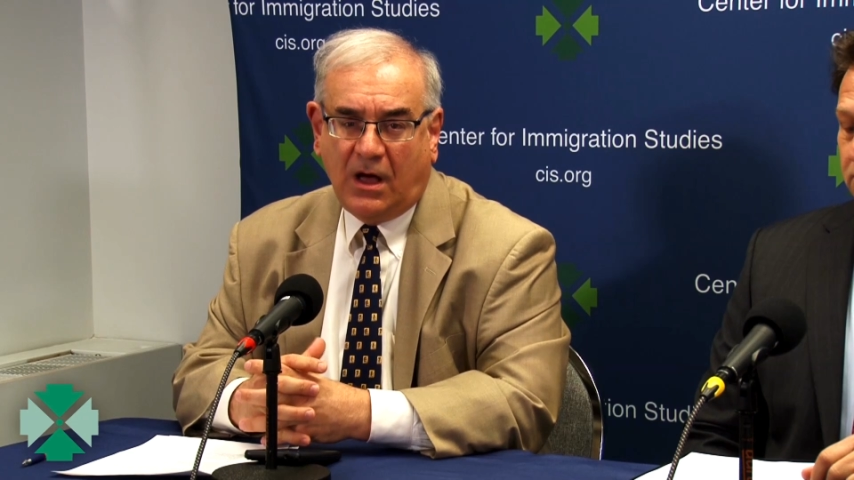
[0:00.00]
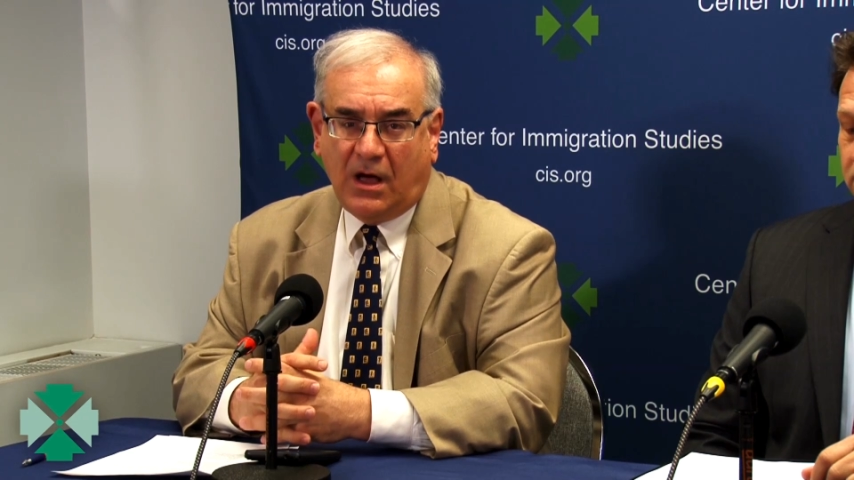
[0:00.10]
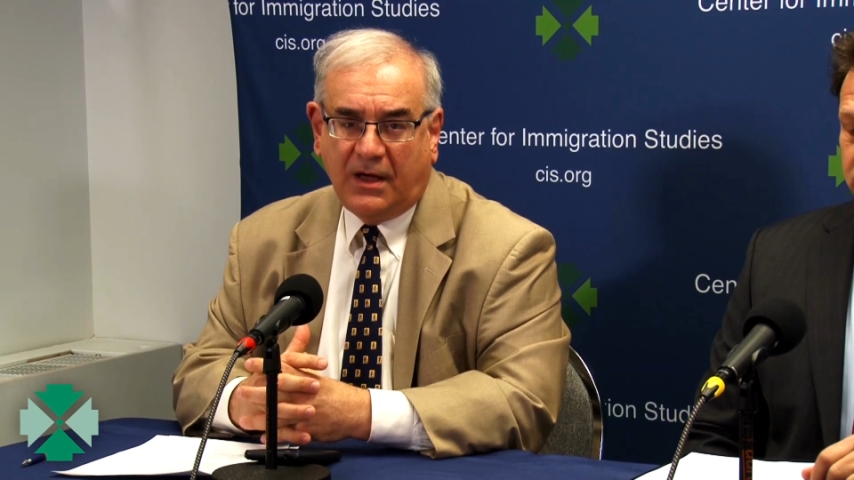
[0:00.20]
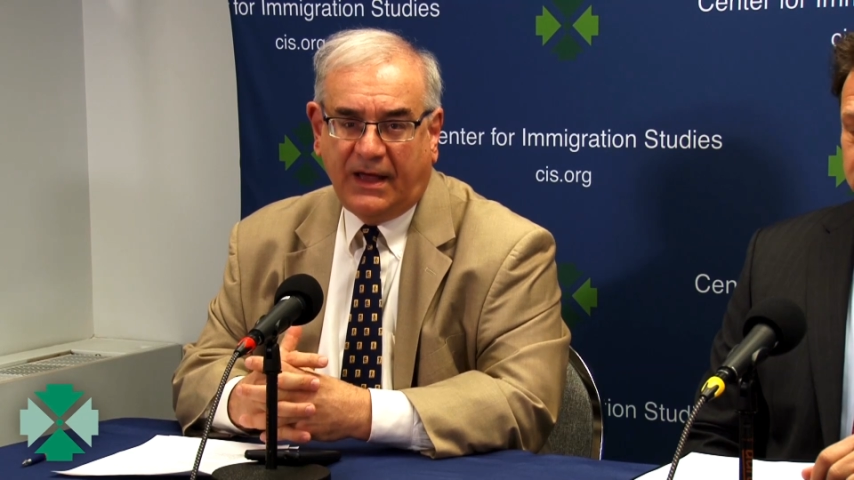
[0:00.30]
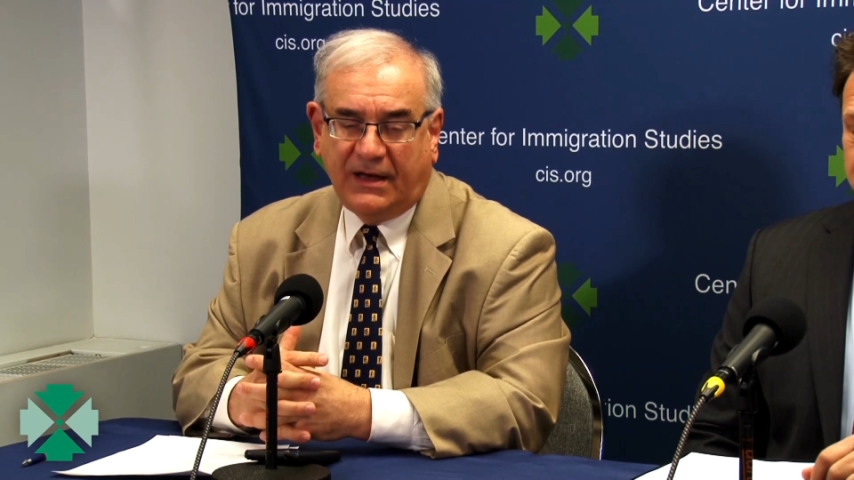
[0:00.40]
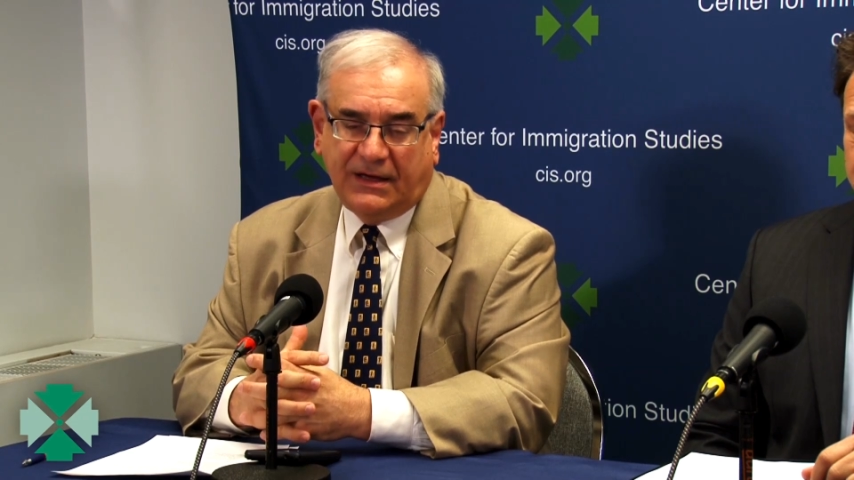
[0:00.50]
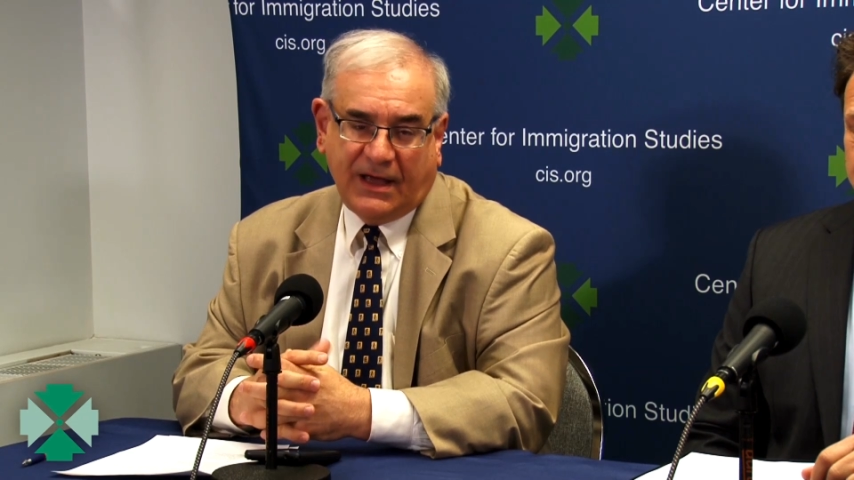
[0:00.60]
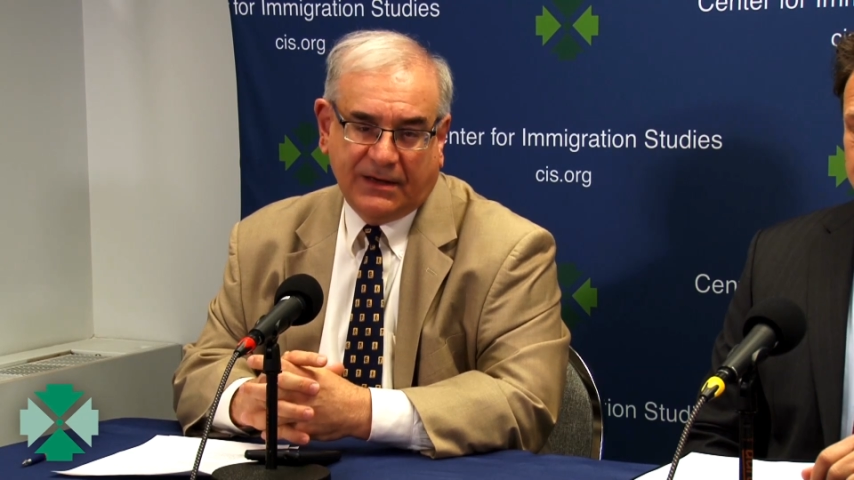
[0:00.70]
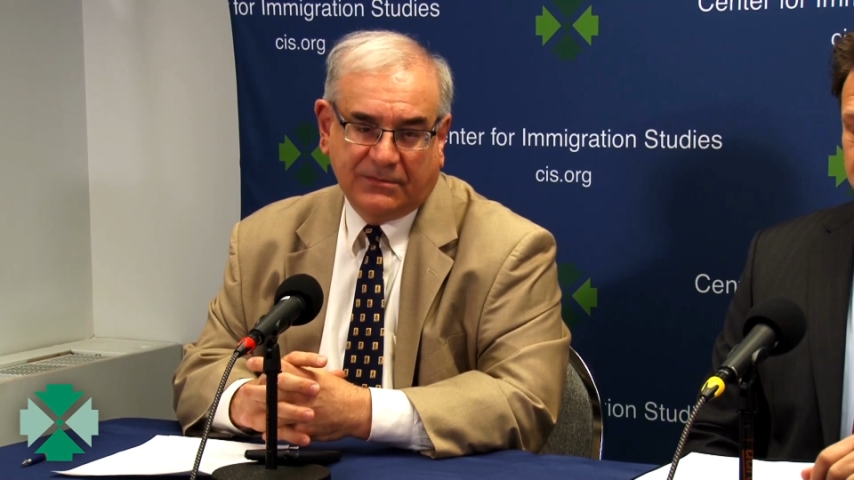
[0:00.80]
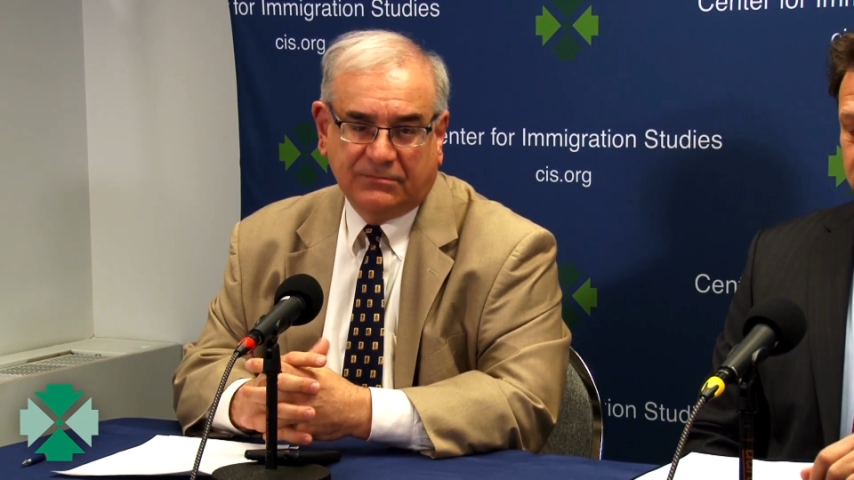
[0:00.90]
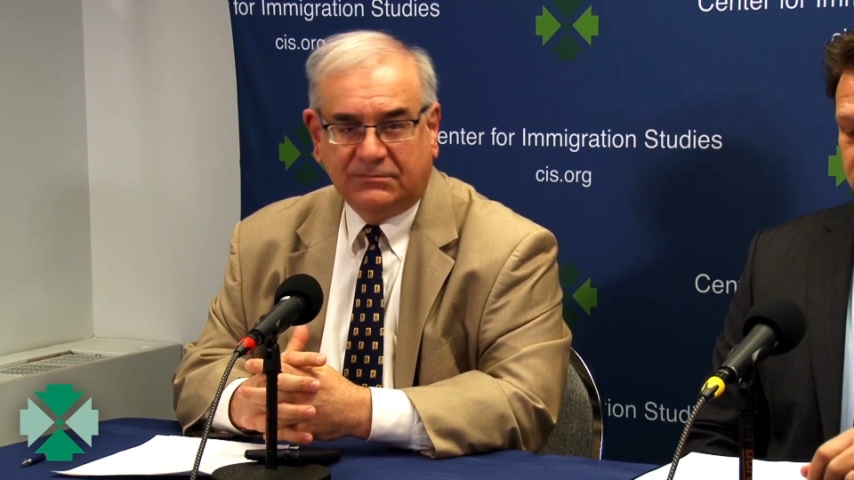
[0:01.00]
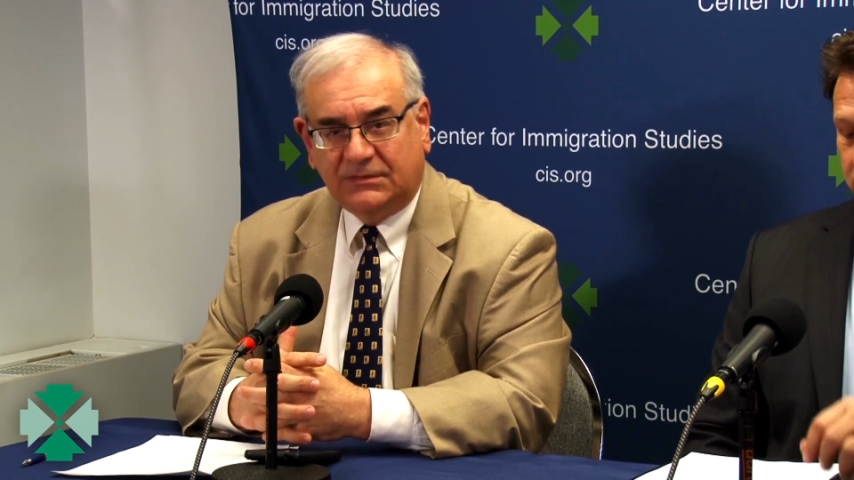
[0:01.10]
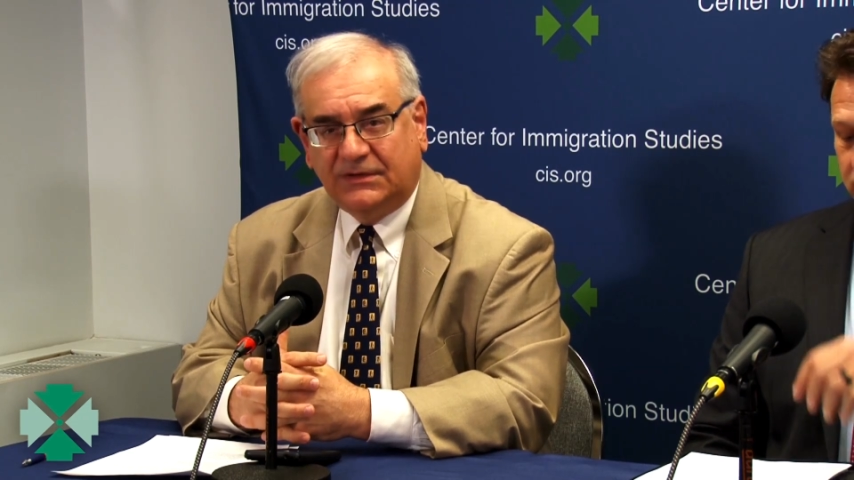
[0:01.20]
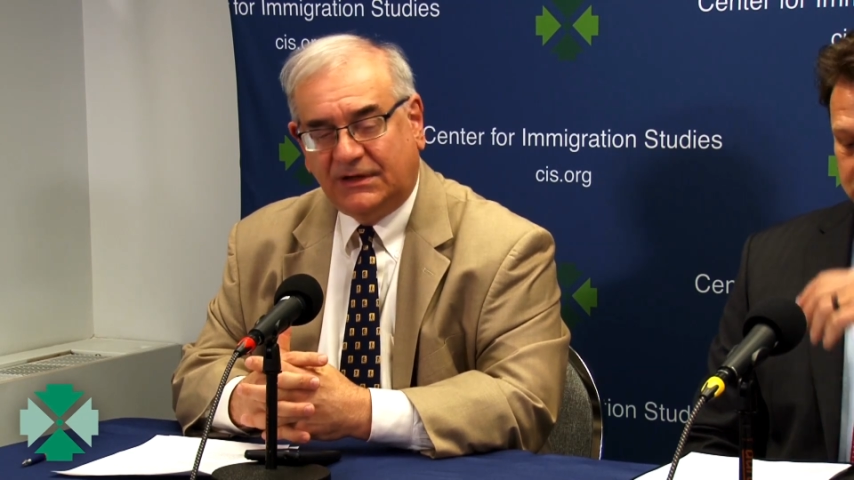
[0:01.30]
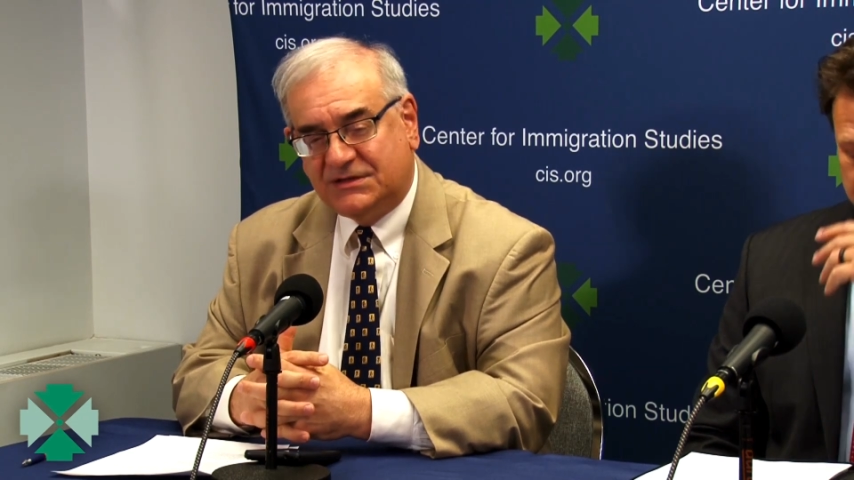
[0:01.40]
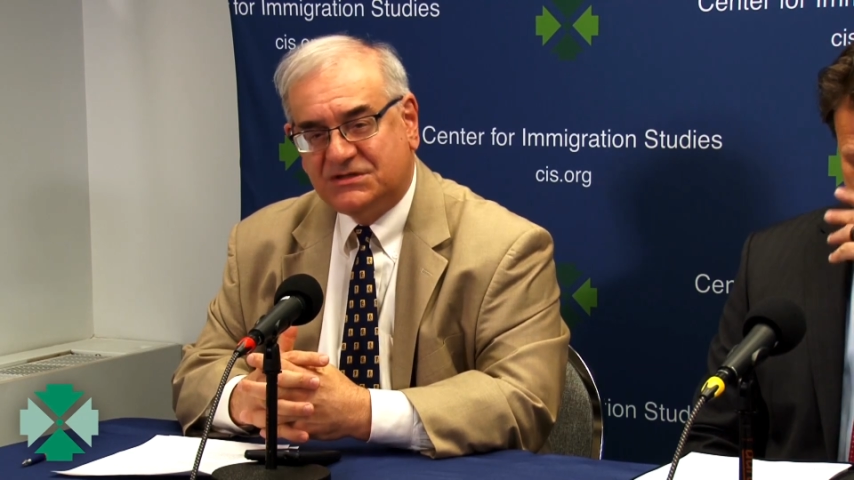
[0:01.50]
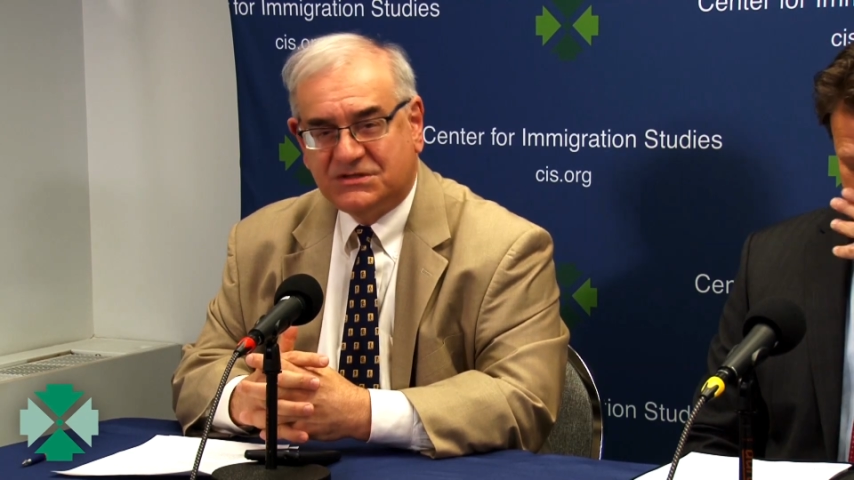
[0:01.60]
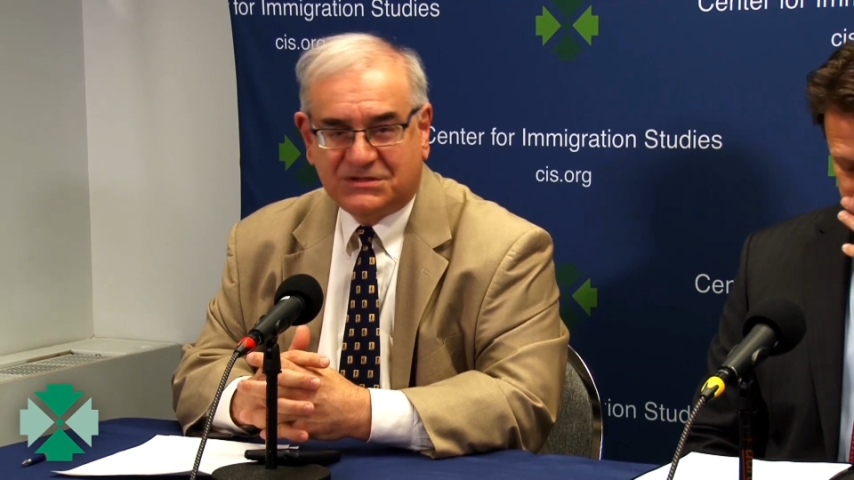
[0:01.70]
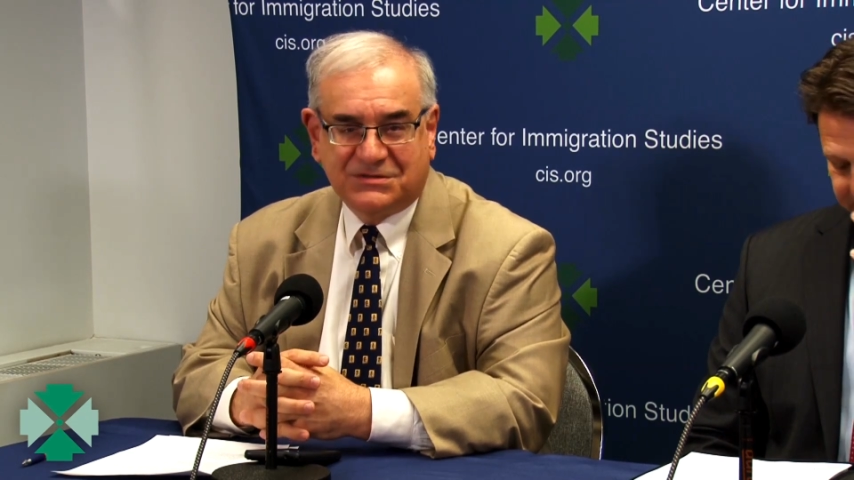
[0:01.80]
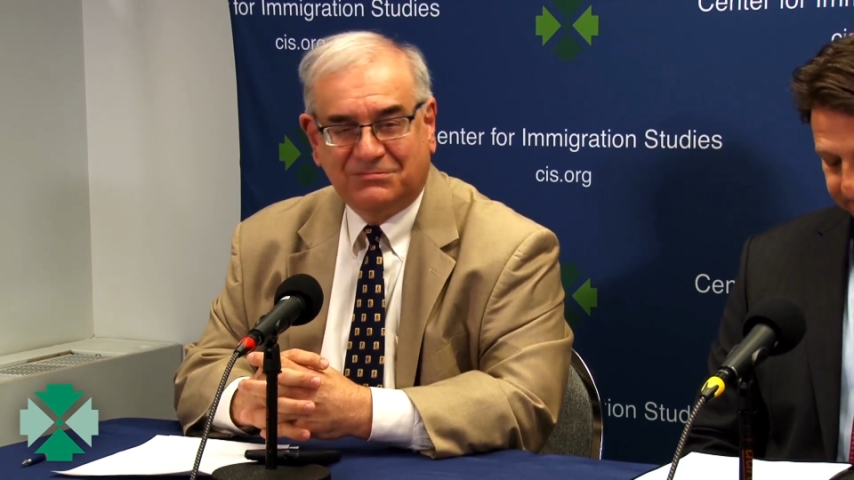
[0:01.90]
uh, and yet
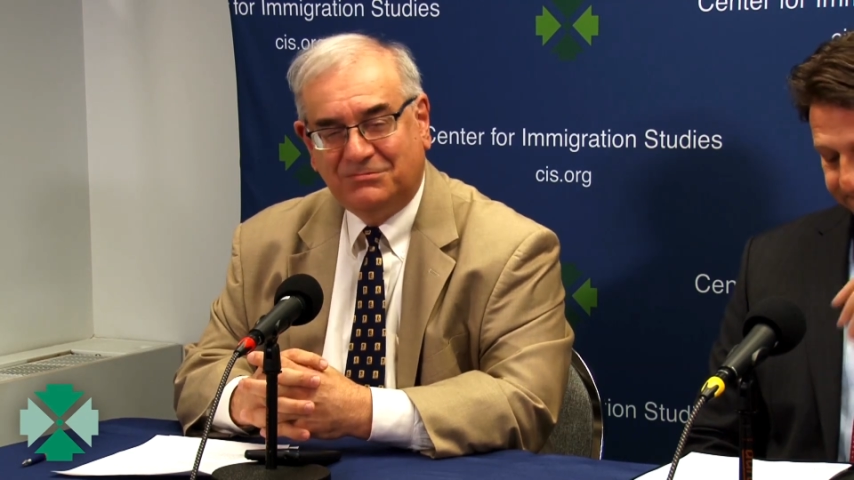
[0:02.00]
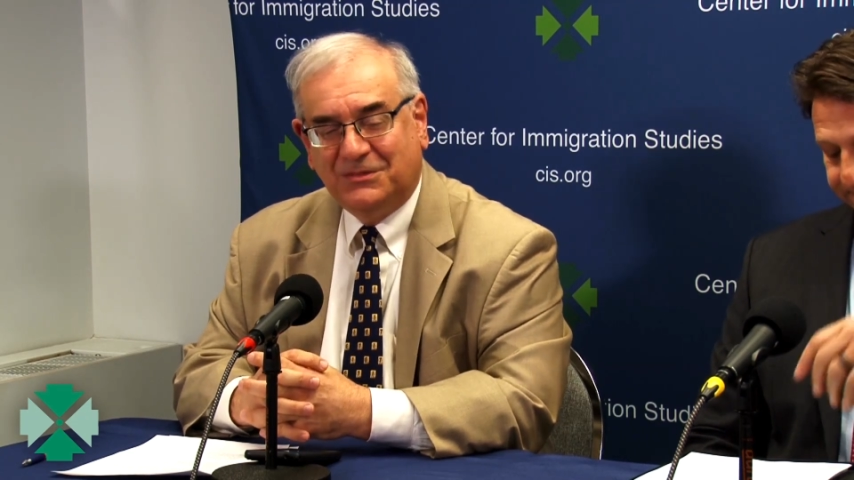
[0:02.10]
it's